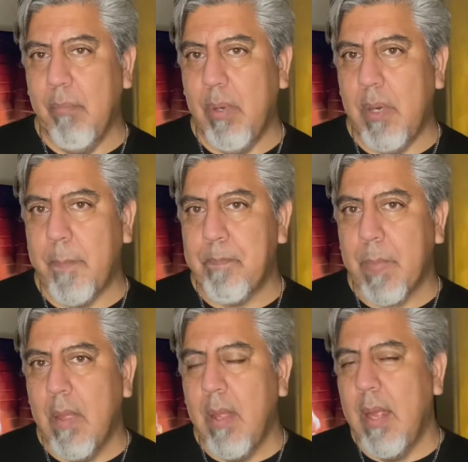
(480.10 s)
book.
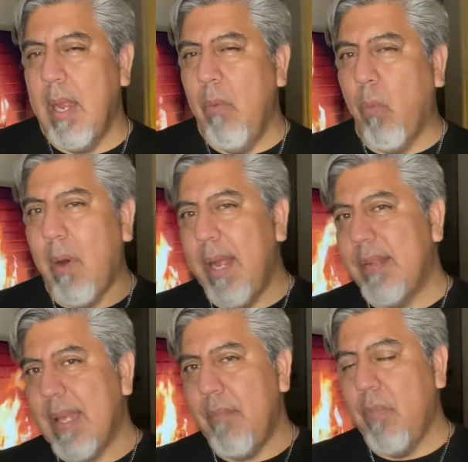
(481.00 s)
And why is
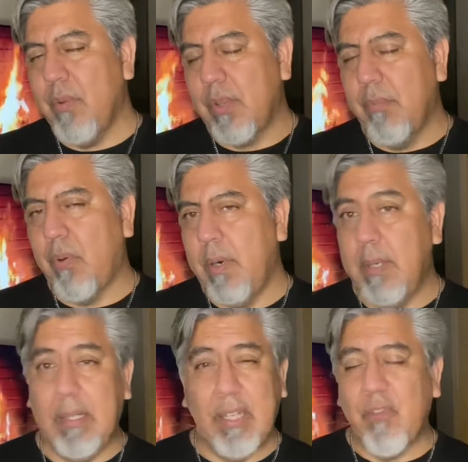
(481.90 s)
that most important,
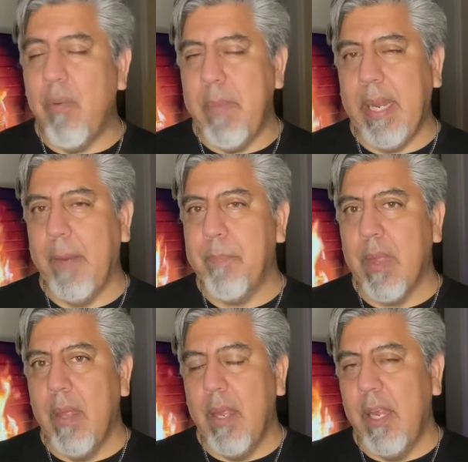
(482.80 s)
at least for me,
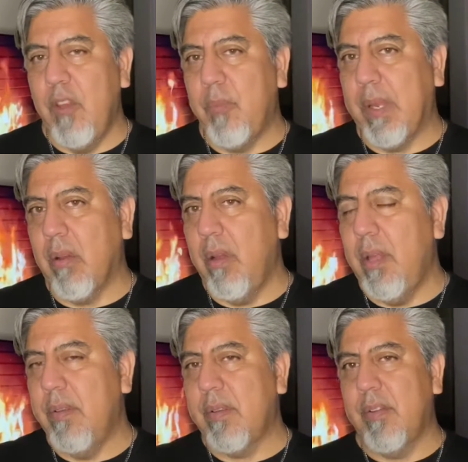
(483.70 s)
is
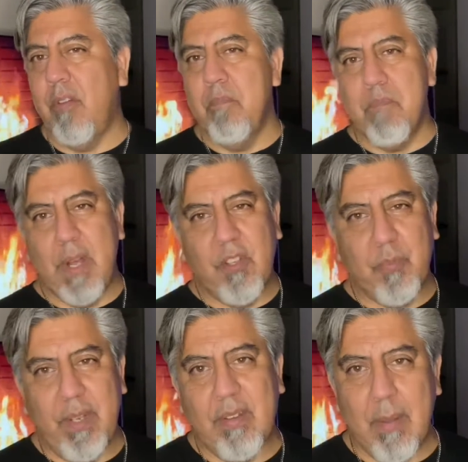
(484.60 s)
because there must
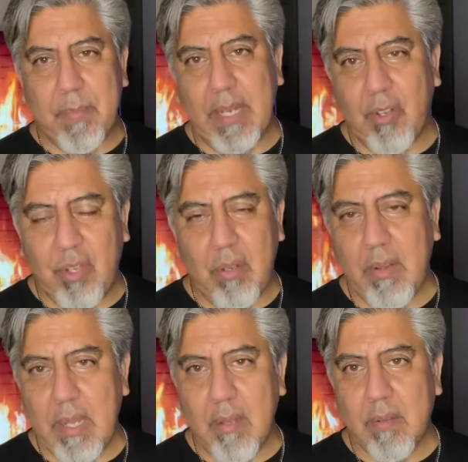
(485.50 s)
be something to
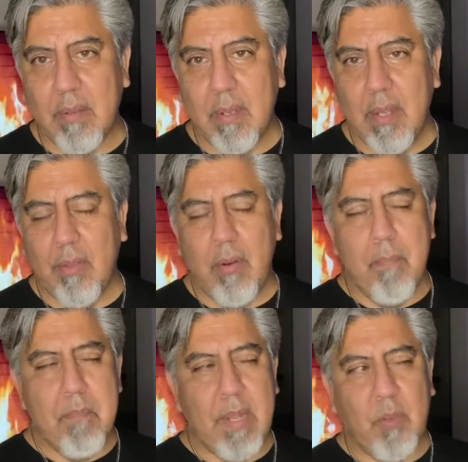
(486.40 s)
this. There
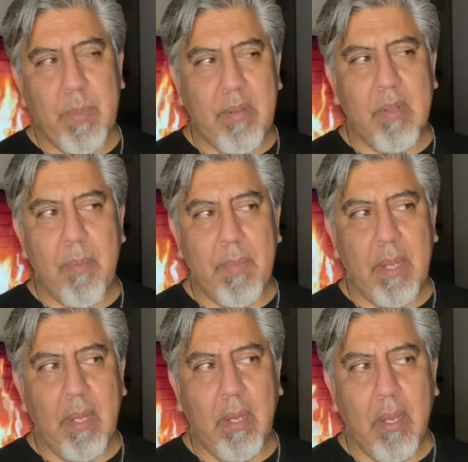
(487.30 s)
must be
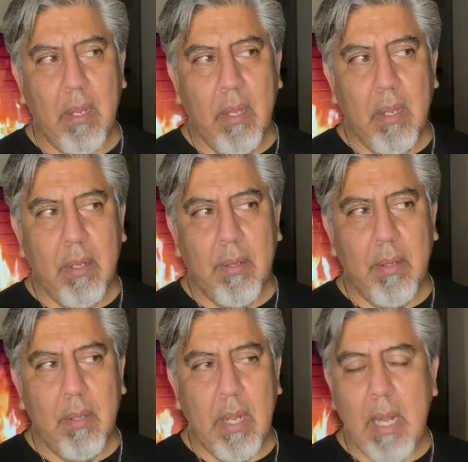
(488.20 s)
something
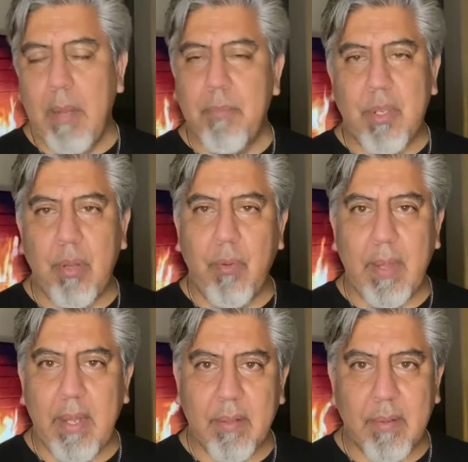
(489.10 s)
to
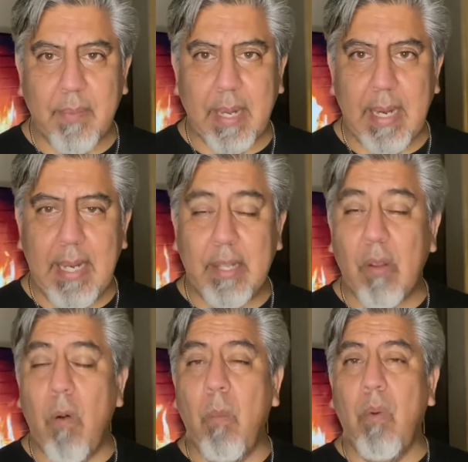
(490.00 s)
this. And it's
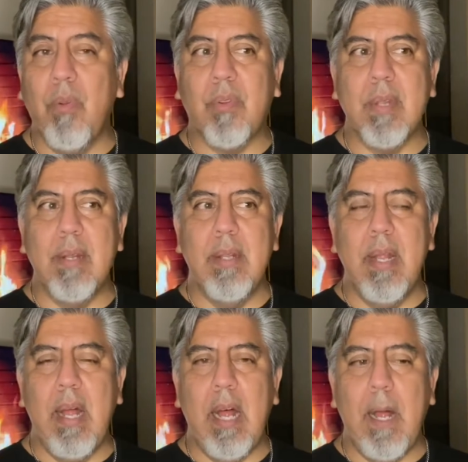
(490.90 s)
almost
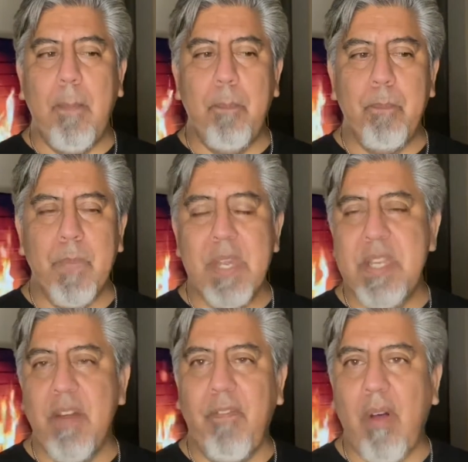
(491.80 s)

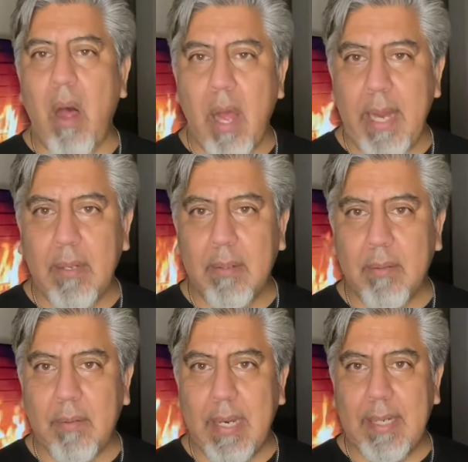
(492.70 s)
divine,
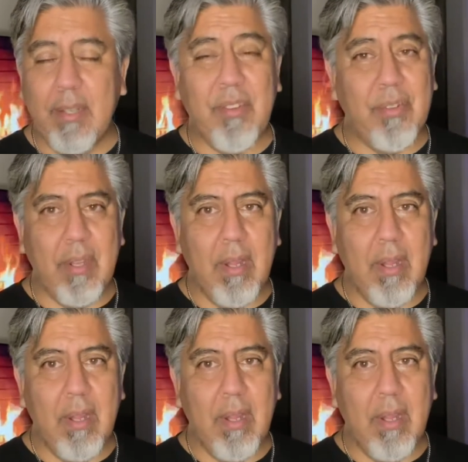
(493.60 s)
right? And this is